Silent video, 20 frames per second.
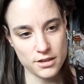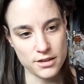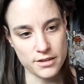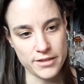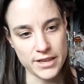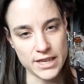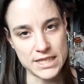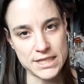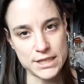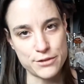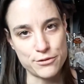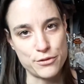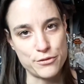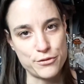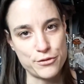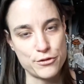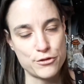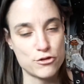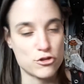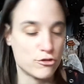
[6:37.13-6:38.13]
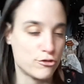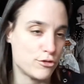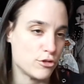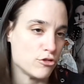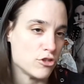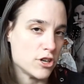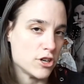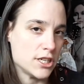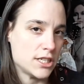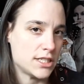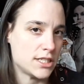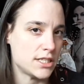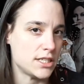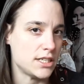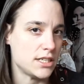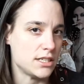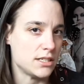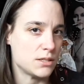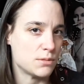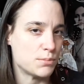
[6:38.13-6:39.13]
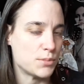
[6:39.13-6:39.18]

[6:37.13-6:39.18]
They had different varieties,